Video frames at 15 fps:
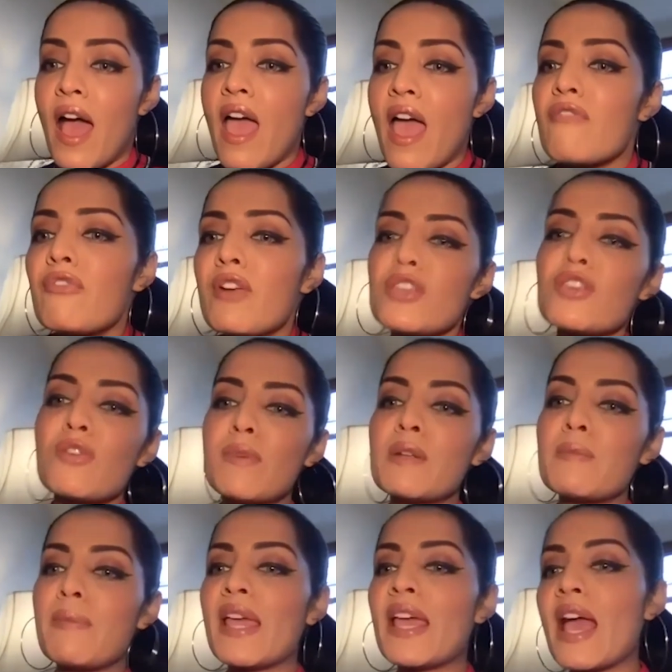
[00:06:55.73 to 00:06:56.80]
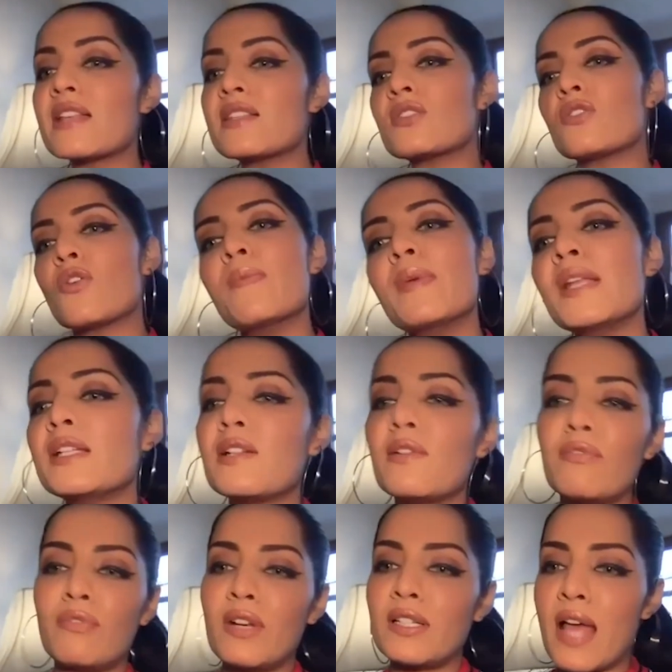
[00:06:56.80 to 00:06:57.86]
Every human being has so many
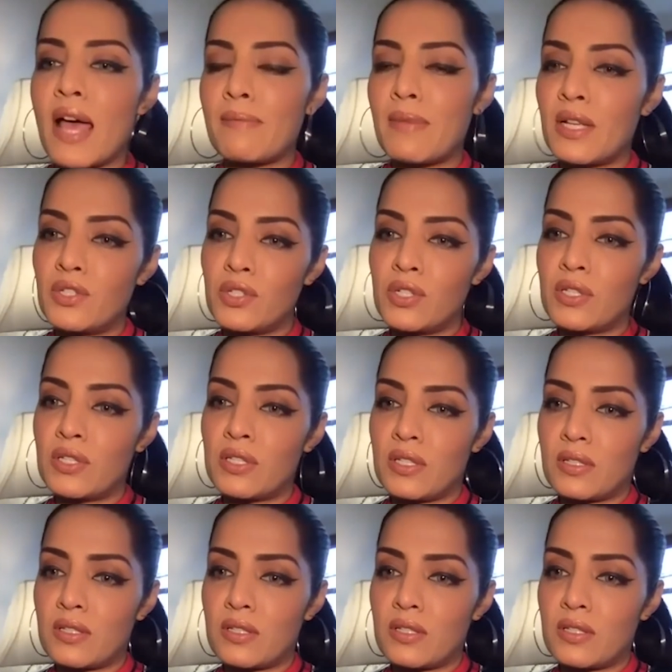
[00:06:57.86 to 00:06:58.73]
different dimensions